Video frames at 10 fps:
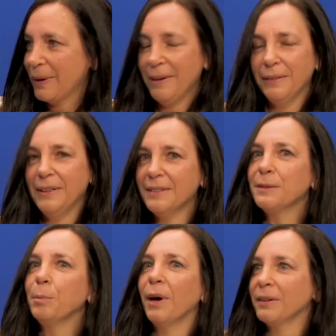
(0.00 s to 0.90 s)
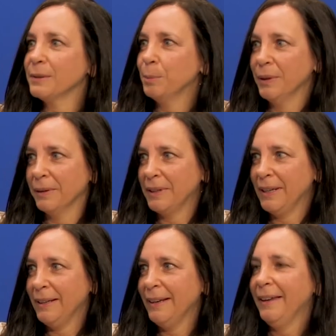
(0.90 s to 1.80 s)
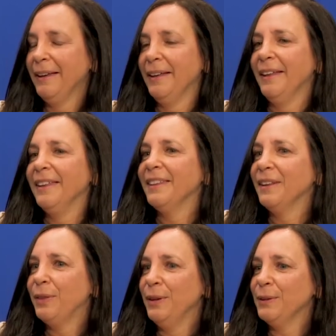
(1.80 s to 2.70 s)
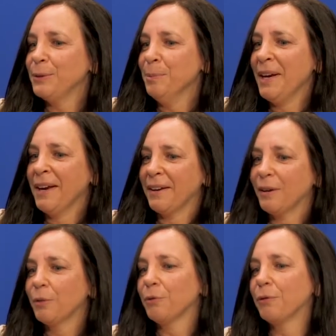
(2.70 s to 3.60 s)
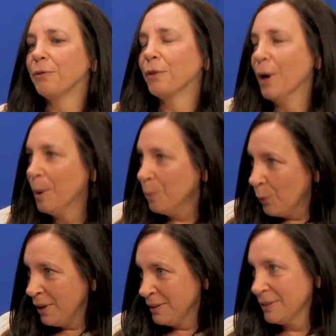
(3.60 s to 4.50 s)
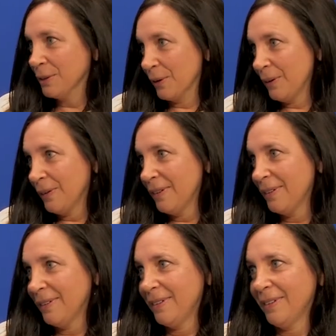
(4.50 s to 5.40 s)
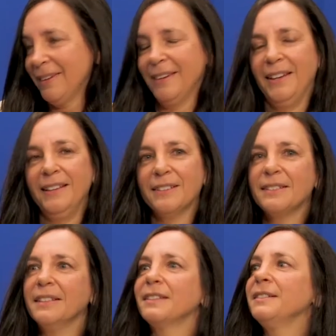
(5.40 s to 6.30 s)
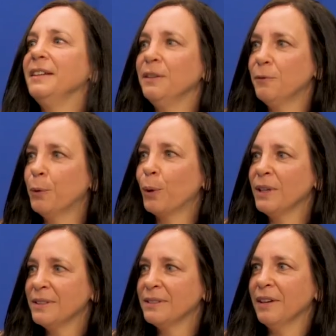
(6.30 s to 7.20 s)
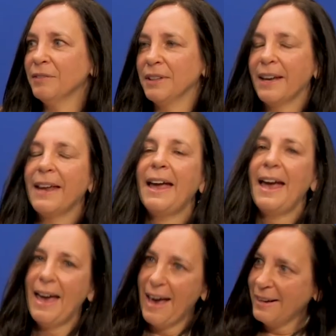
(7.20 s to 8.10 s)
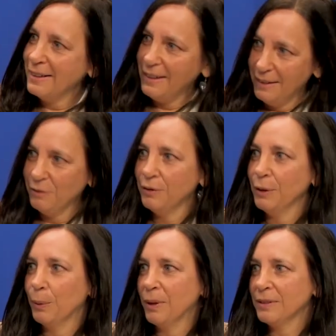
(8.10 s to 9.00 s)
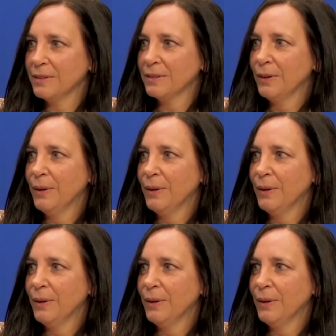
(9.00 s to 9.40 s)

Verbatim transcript: at least a possibility, that this man from Windsor mm-hmm. in 1647 had an influence